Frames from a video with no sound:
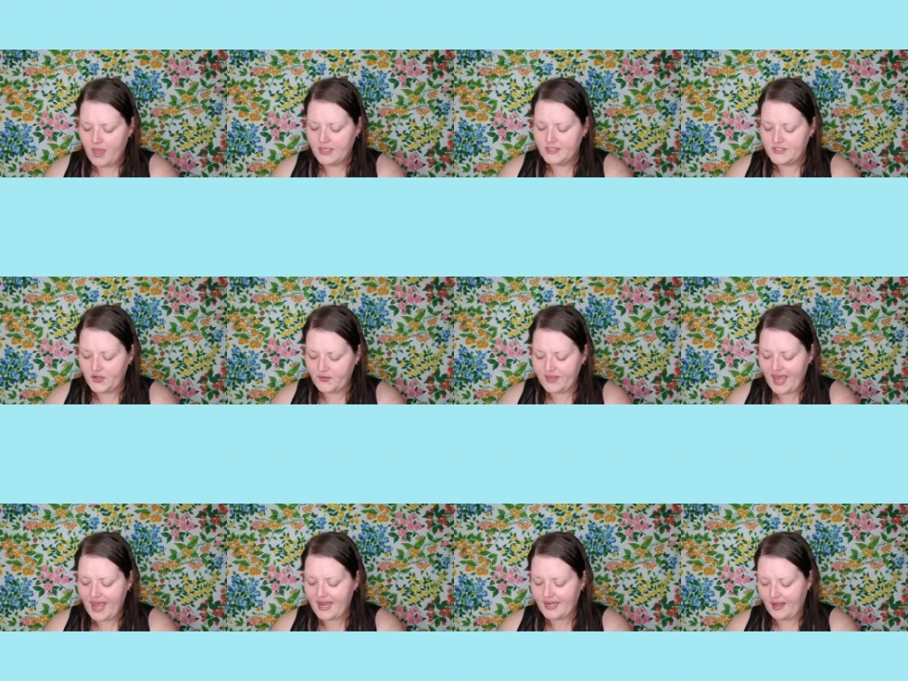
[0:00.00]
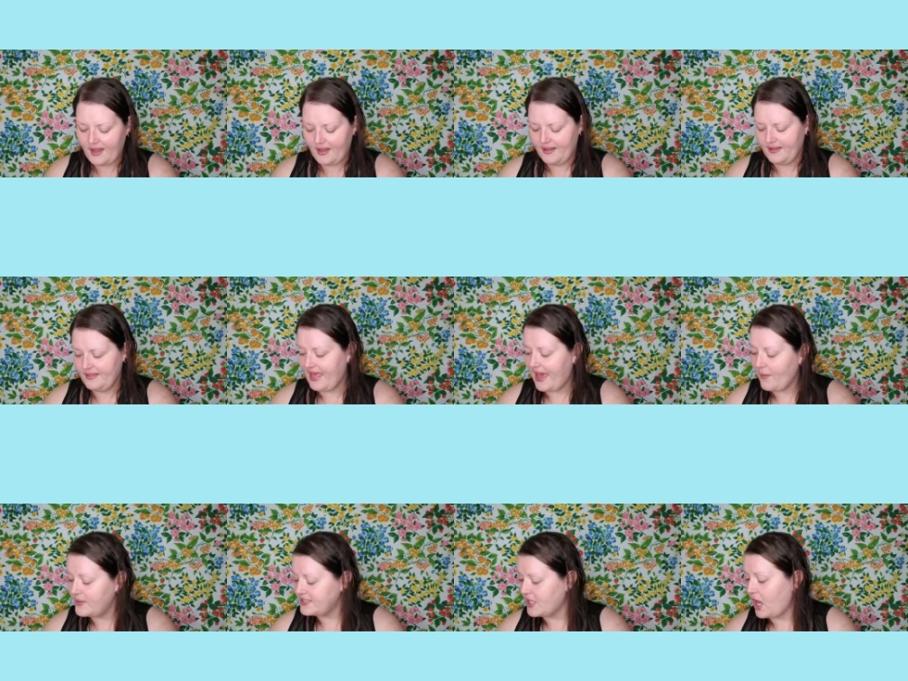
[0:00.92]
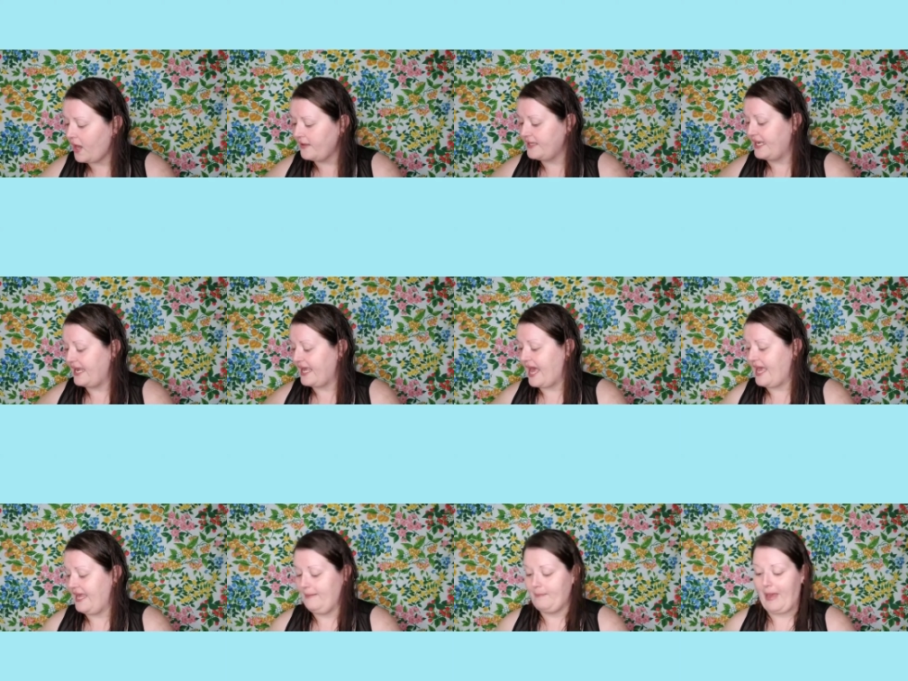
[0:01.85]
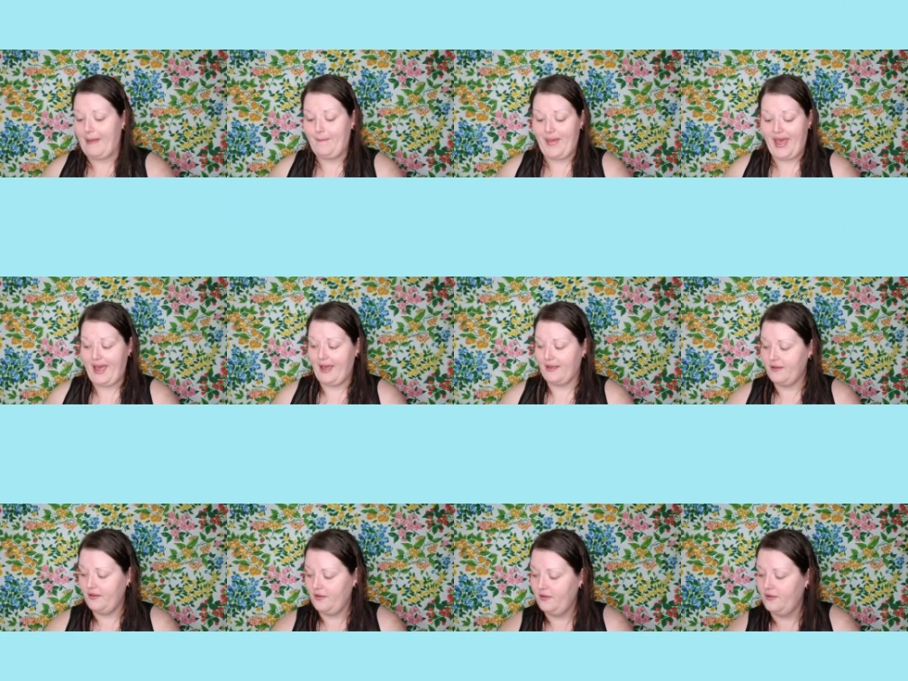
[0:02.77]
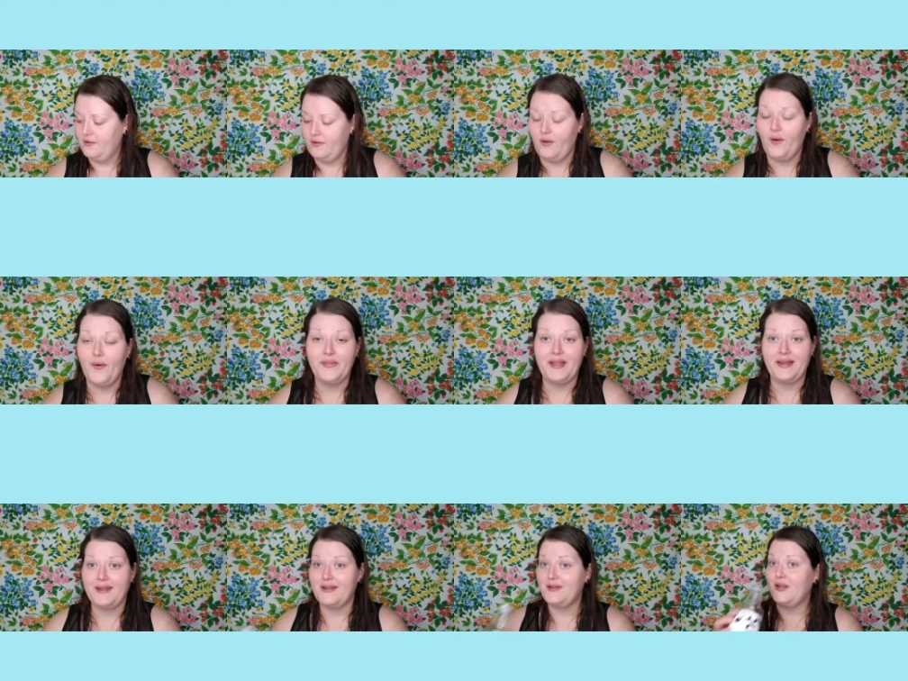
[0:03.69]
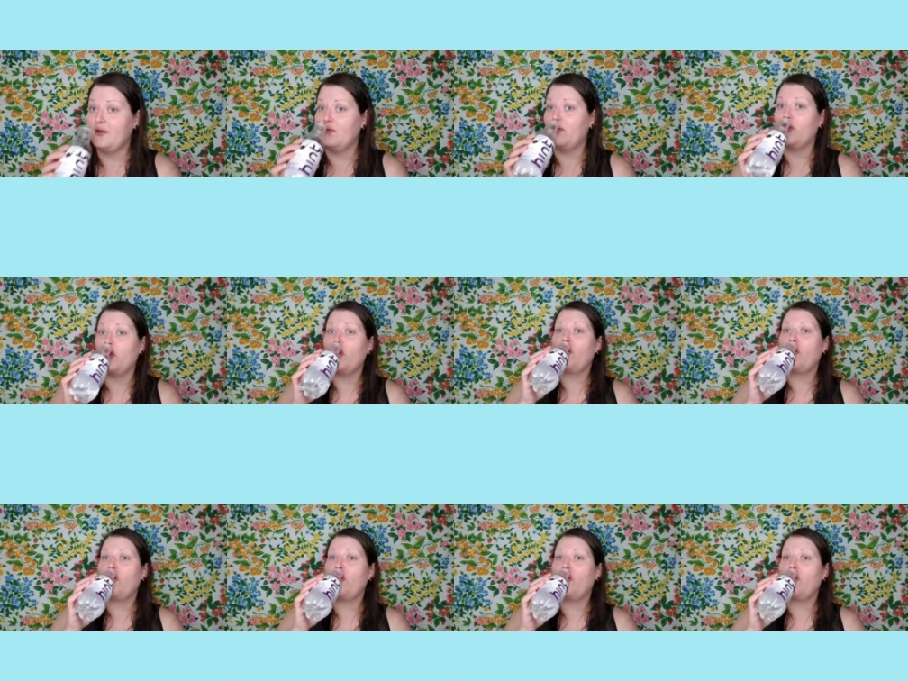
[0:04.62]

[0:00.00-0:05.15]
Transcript: So then that was all that I got in my bag. Hold on, I gotta take a drink.